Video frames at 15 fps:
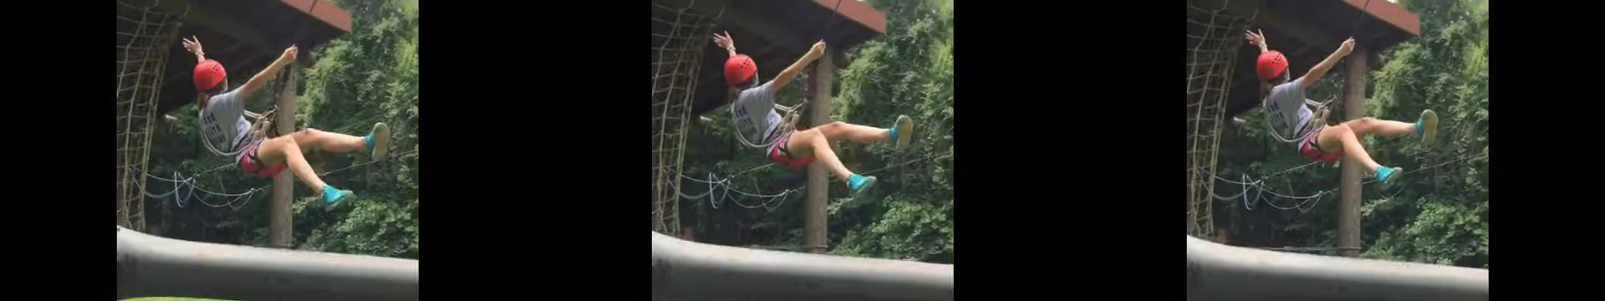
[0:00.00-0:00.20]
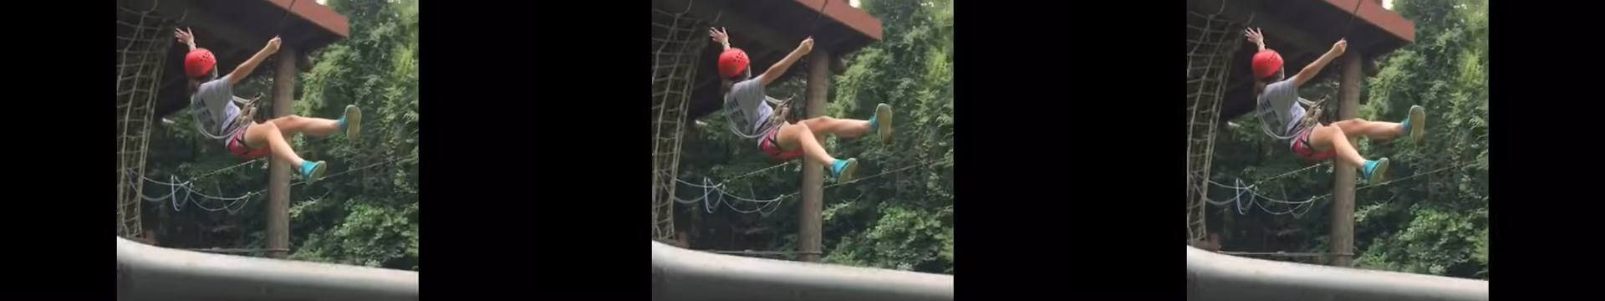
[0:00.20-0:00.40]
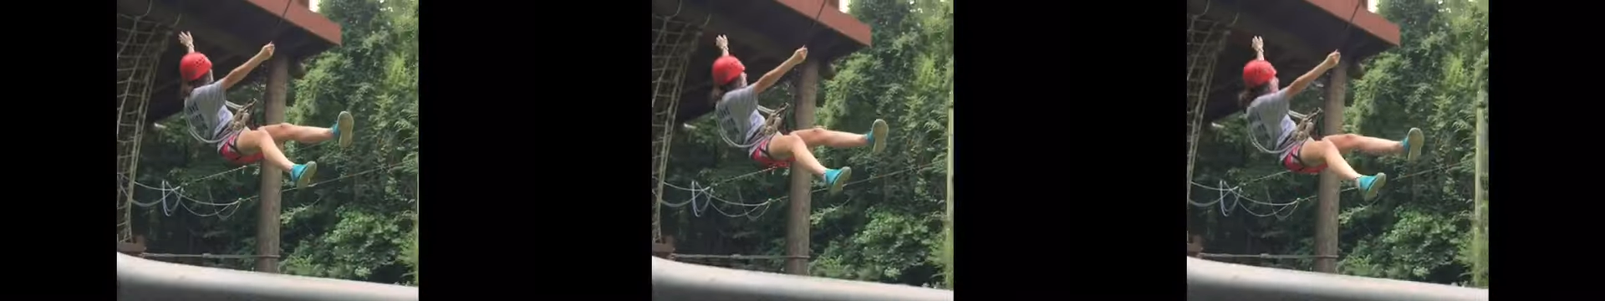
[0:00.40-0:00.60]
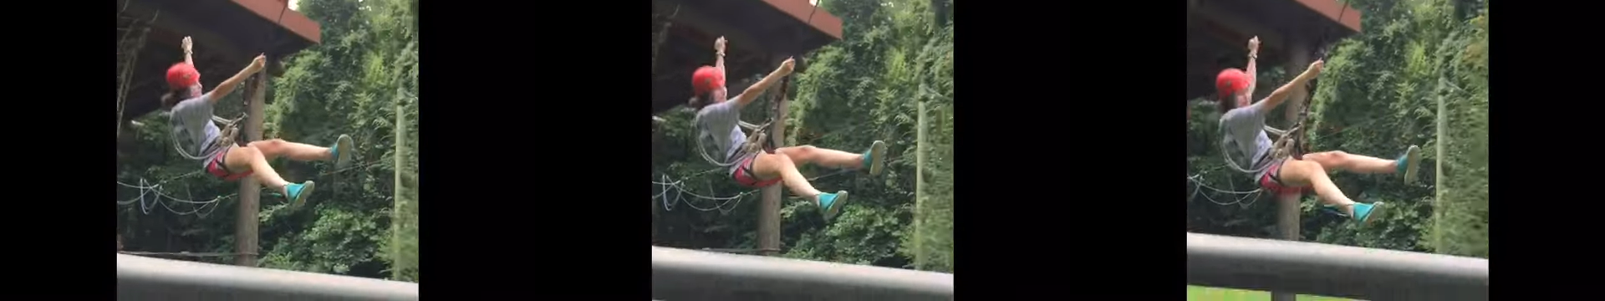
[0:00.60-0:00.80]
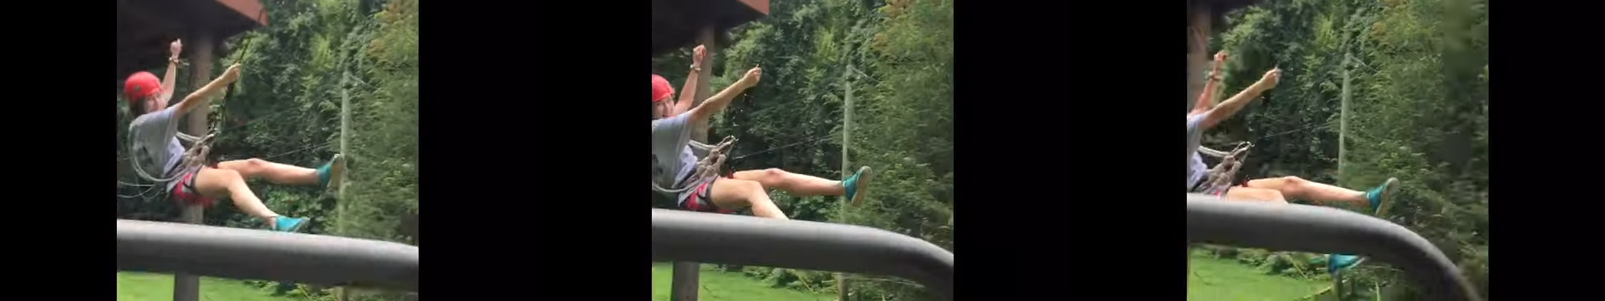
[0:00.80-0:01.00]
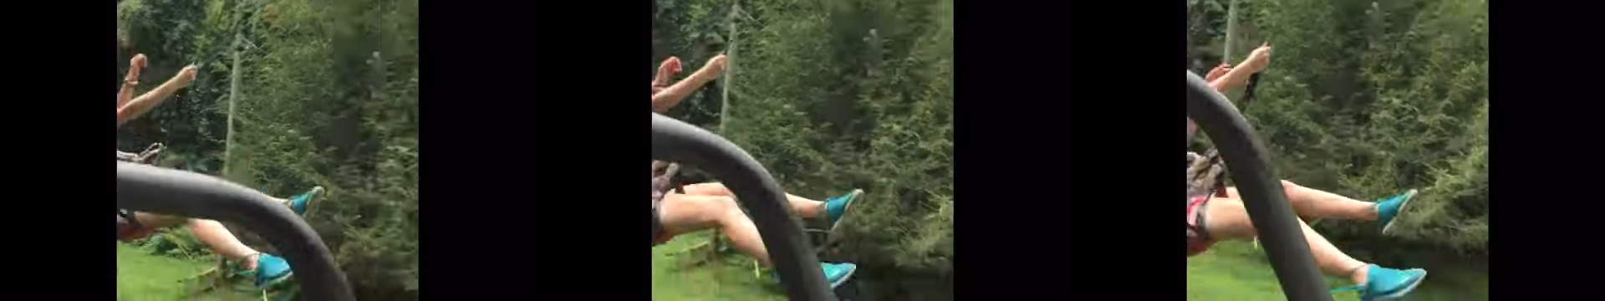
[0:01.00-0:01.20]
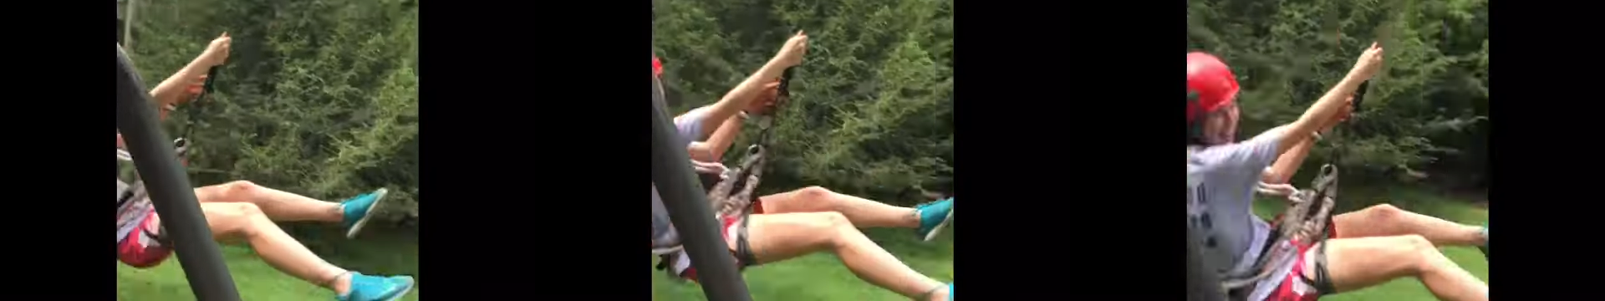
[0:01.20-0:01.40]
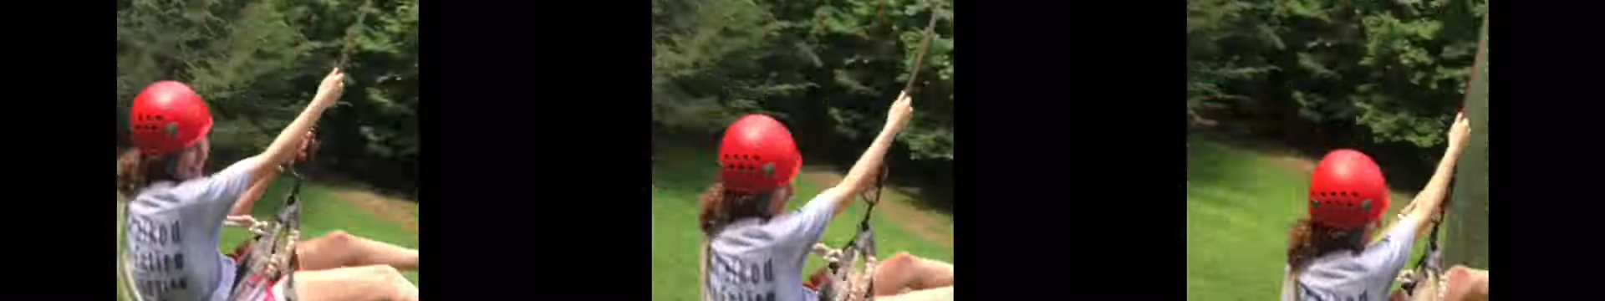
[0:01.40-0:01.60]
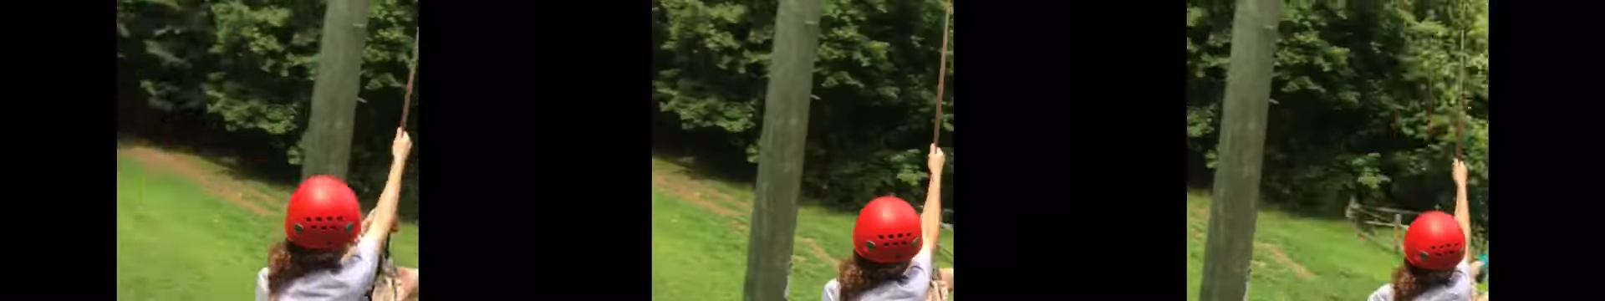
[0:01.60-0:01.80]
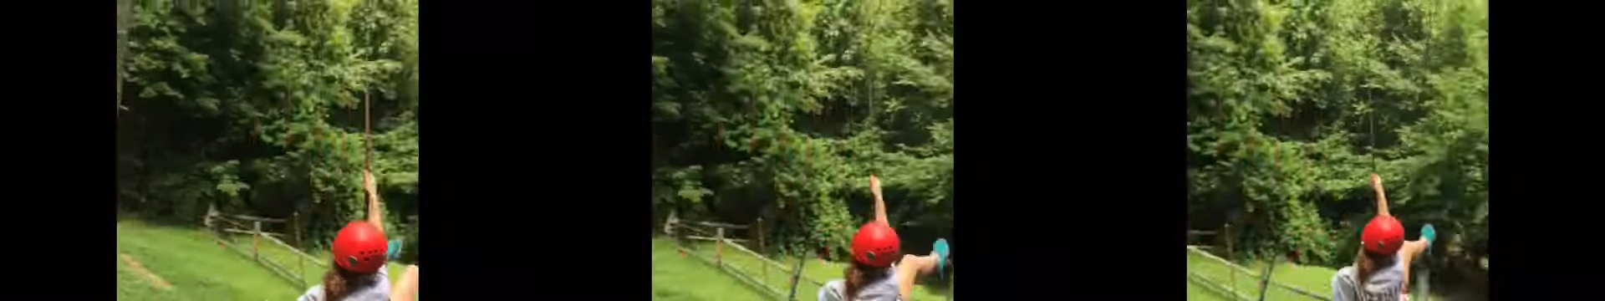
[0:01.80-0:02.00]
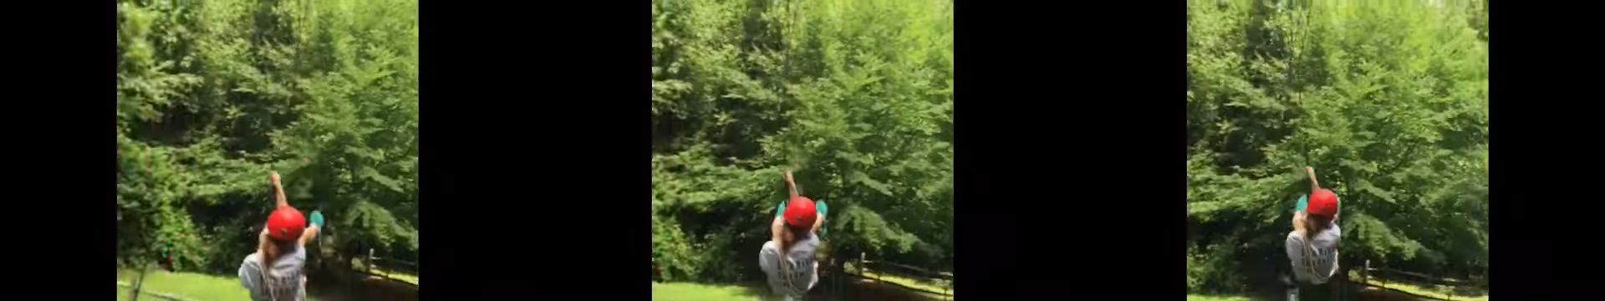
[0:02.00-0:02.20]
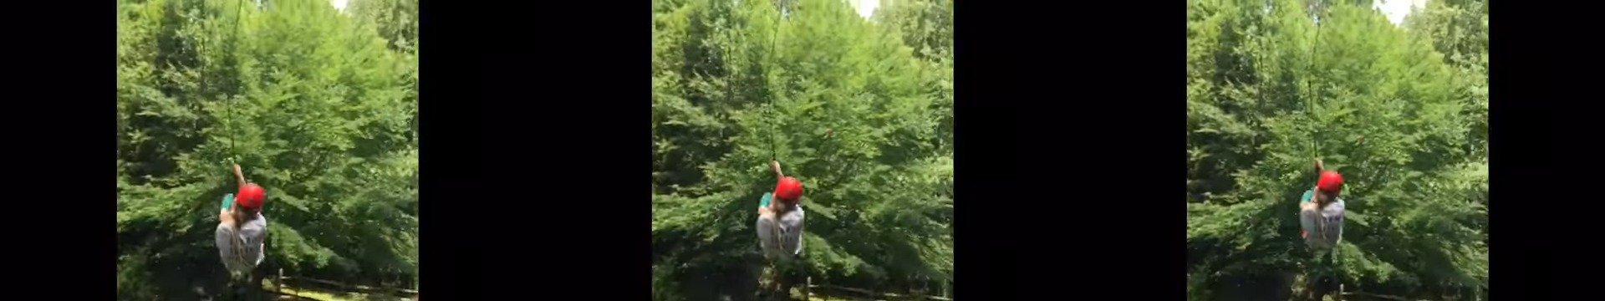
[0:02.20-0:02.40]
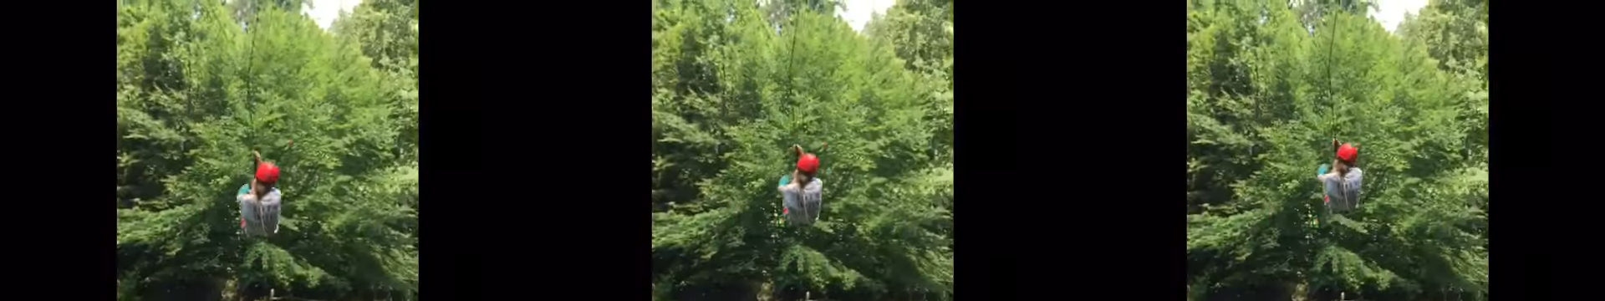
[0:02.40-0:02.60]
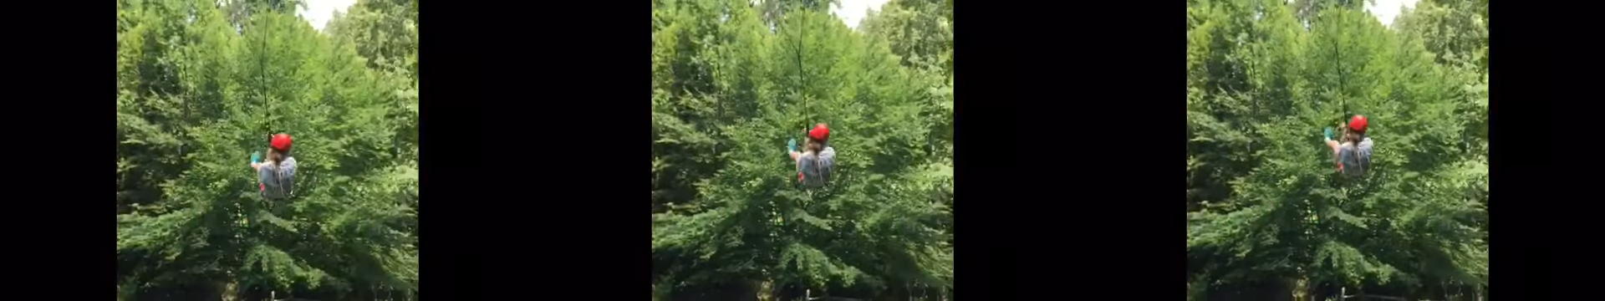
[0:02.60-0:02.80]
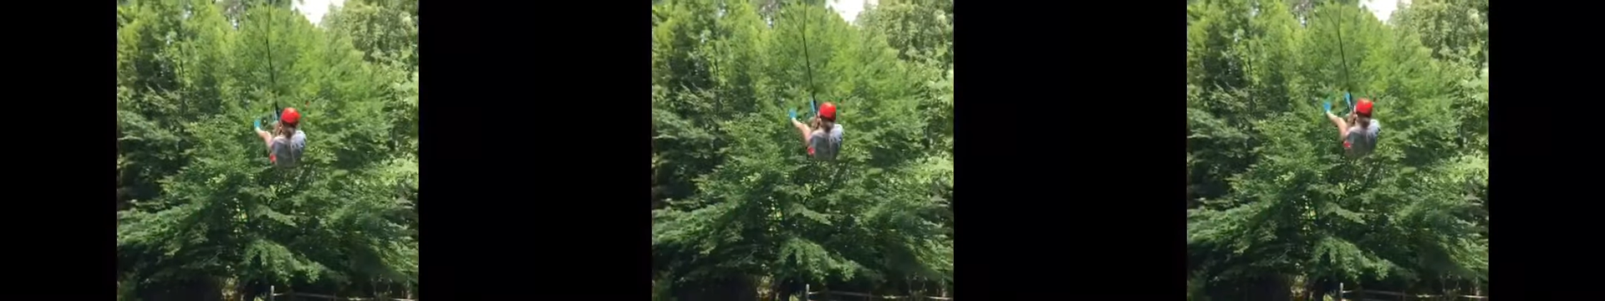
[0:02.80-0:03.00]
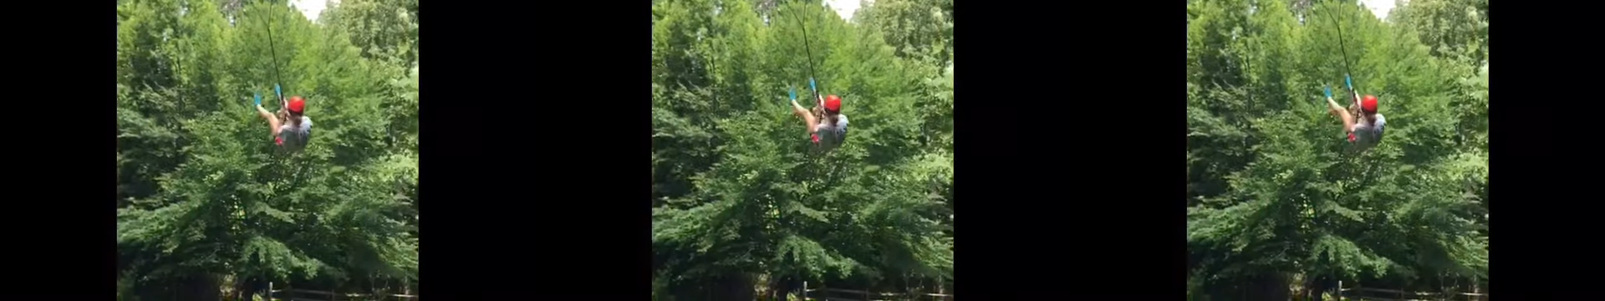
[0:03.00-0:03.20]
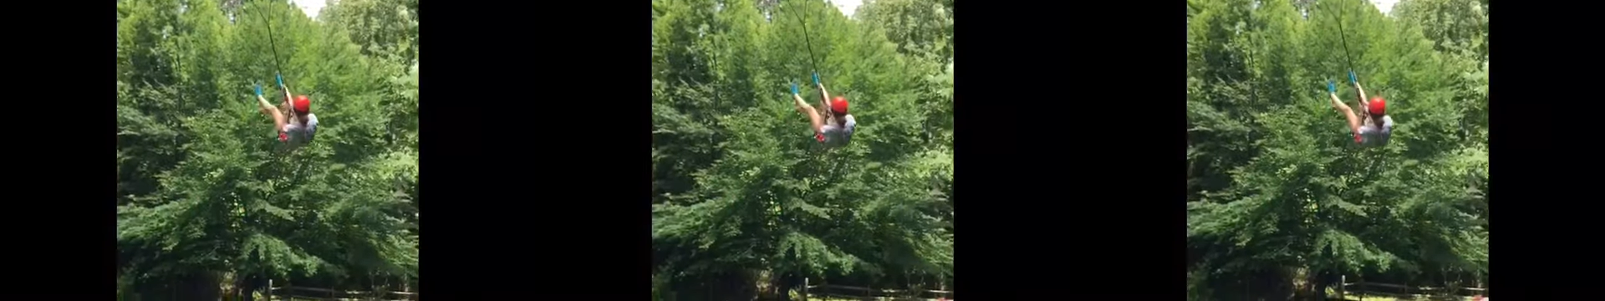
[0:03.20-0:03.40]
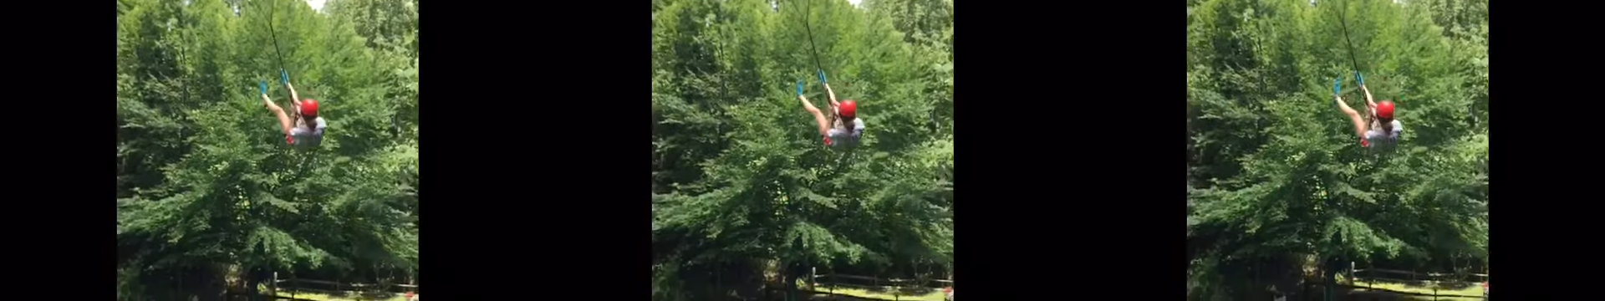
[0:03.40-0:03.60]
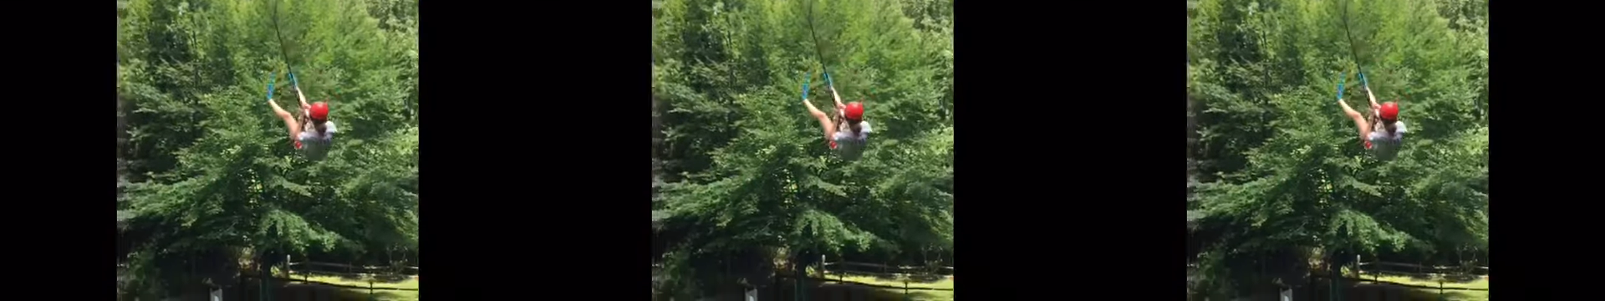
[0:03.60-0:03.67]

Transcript: Nobody's mouth can be seen.